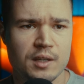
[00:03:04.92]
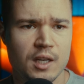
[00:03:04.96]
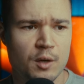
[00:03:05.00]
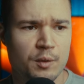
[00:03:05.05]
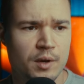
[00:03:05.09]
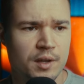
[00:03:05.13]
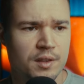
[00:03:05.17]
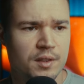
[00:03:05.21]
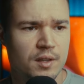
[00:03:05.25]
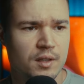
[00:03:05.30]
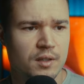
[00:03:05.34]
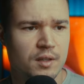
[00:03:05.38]
now
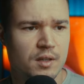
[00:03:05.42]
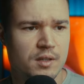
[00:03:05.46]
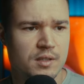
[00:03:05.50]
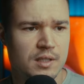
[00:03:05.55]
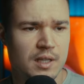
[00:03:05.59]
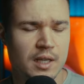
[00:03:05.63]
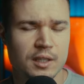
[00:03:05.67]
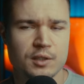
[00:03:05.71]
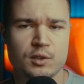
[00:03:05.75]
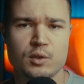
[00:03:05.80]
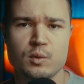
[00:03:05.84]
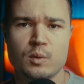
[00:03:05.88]
I think there's
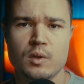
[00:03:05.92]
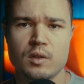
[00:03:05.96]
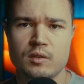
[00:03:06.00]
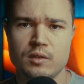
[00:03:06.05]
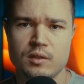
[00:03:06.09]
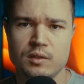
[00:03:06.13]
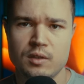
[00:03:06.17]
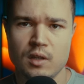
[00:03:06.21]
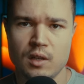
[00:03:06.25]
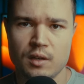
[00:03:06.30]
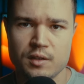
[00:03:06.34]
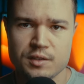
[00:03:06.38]
like
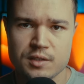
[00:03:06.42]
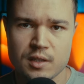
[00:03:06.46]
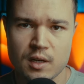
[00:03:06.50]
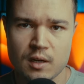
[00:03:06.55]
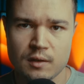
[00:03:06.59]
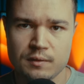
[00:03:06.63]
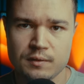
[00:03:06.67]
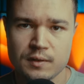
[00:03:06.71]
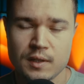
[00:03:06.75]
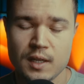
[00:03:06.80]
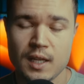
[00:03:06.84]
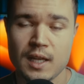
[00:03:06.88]
$200
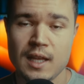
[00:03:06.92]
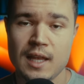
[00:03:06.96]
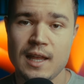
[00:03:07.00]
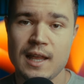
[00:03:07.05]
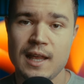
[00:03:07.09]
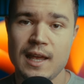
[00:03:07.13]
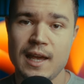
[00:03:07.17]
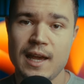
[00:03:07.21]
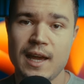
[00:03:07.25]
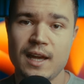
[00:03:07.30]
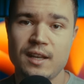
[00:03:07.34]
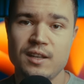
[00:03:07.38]
off,
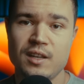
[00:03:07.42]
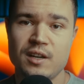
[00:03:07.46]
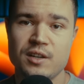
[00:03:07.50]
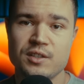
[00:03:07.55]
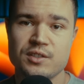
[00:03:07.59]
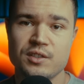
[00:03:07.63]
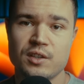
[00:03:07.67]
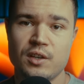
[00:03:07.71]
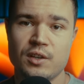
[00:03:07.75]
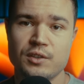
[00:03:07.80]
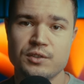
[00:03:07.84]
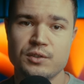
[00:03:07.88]
and
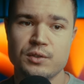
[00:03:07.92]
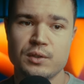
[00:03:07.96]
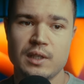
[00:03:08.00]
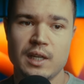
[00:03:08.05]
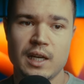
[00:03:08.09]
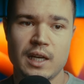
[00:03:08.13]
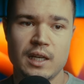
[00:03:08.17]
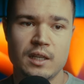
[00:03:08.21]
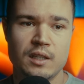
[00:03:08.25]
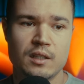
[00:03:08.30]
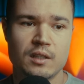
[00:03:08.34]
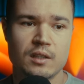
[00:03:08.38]
there's also
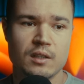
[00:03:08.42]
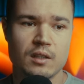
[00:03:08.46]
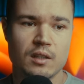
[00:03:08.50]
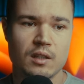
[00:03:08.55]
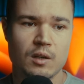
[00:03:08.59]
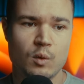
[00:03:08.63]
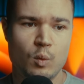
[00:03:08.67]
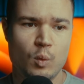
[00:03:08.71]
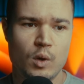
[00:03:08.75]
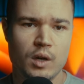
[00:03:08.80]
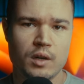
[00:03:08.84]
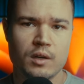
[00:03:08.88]
like
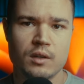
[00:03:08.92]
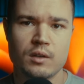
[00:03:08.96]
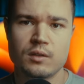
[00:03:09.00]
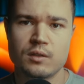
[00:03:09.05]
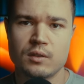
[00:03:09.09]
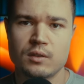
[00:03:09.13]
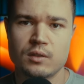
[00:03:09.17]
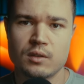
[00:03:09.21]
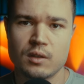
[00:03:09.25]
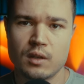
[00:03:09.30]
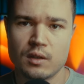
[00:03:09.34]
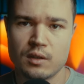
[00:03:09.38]
a
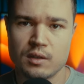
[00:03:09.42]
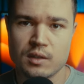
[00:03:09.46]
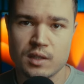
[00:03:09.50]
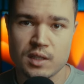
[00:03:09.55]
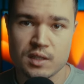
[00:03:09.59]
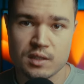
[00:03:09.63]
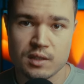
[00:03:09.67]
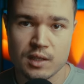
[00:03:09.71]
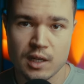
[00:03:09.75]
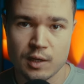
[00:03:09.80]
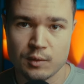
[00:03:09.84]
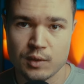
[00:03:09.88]
$100
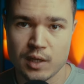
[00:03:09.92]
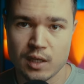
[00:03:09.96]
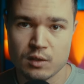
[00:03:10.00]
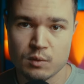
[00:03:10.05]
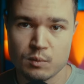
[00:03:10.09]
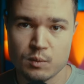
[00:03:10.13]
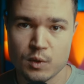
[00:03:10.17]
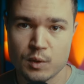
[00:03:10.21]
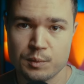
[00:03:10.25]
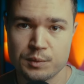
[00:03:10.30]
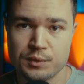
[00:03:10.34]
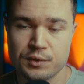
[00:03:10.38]
discount at the
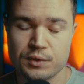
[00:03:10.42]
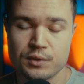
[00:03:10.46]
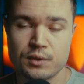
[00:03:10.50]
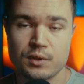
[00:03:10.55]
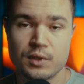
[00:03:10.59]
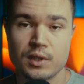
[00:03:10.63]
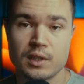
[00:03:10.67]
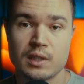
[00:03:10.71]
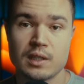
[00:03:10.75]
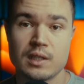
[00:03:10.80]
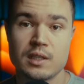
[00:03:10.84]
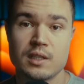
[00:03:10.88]
moment, or
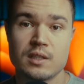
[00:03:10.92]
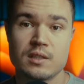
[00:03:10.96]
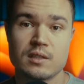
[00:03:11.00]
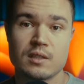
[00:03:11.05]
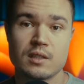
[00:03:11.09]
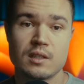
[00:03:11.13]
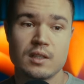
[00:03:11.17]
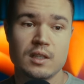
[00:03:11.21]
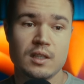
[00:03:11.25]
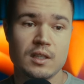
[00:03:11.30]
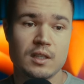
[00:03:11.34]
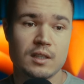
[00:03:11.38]
at least
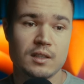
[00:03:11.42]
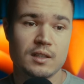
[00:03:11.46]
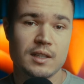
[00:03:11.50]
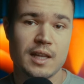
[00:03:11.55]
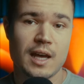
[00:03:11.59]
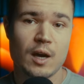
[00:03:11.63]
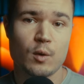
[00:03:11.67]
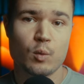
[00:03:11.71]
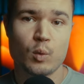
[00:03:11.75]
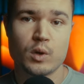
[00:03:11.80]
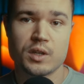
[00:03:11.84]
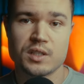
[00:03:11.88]

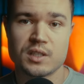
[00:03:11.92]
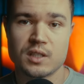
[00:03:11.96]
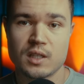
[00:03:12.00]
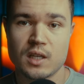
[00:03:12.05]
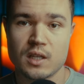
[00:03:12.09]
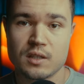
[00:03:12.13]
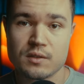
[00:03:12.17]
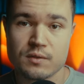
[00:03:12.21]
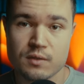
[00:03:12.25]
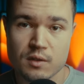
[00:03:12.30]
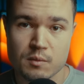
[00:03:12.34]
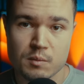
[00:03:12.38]
that was the
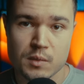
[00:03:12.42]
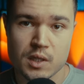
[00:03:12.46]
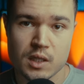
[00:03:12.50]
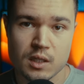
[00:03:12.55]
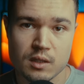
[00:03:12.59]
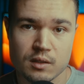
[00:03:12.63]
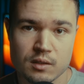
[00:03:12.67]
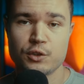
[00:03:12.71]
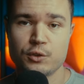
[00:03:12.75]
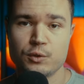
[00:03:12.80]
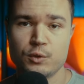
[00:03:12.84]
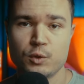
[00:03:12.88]
case for me.
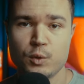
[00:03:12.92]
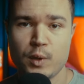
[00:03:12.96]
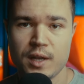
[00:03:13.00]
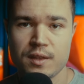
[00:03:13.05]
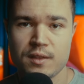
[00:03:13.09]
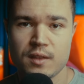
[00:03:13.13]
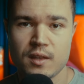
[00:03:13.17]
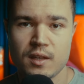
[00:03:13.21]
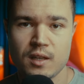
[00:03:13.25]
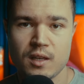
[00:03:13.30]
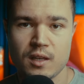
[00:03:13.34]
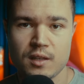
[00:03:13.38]
So do I
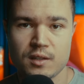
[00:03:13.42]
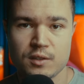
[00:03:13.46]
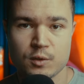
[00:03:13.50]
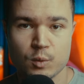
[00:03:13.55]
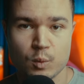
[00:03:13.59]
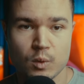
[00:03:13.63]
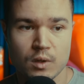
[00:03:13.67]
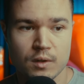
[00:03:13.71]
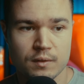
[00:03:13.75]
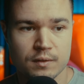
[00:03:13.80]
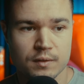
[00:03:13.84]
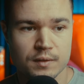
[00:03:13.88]
think it's
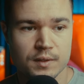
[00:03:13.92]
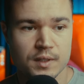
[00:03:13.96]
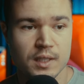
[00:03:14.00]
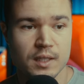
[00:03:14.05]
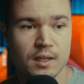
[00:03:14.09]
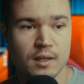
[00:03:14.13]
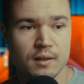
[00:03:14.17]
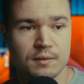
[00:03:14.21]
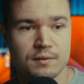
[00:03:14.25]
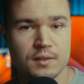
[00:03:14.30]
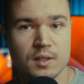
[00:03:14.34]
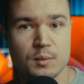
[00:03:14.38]
worth the
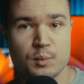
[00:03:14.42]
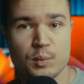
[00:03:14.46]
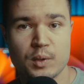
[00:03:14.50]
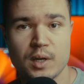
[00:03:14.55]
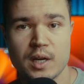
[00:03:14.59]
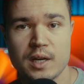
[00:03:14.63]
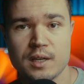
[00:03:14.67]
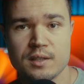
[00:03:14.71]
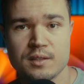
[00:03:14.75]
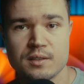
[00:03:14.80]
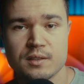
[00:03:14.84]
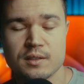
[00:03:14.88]
hefty
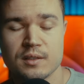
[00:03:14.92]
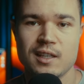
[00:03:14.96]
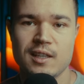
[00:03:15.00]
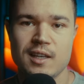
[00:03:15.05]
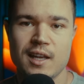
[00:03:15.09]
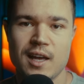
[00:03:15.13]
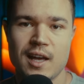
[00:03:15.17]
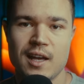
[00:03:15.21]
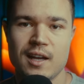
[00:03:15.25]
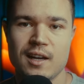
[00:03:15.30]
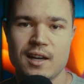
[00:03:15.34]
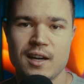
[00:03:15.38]
price? Then
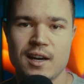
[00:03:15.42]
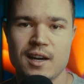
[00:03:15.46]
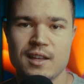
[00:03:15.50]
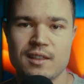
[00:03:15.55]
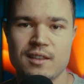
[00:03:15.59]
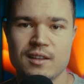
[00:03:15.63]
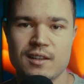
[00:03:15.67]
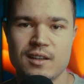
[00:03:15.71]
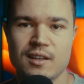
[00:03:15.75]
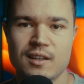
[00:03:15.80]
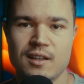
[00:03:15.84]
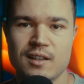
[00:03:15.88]
yeah, I
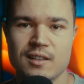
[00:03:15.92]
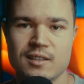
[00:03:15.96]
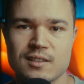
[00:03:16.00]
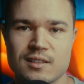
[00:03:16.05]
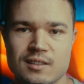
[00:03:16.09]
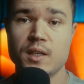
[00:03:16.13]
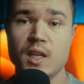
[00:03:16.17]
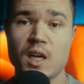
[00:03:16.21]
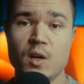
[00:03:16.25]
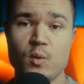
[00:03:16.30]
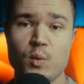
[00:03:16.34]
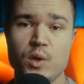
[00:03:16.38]
think it is.
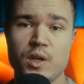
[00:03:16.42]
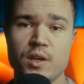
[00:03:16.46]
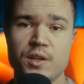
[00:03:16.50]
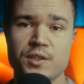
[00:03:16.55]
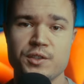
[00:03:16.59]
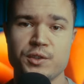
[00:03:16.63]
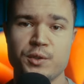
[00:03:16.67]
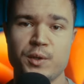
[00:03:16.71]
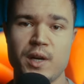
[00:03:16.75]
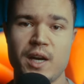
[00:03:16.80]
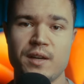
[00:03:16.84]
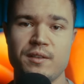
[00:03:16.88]
Then we
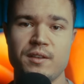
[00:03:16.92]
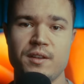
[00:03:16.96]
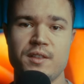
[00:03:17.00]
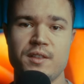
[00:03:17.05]
also had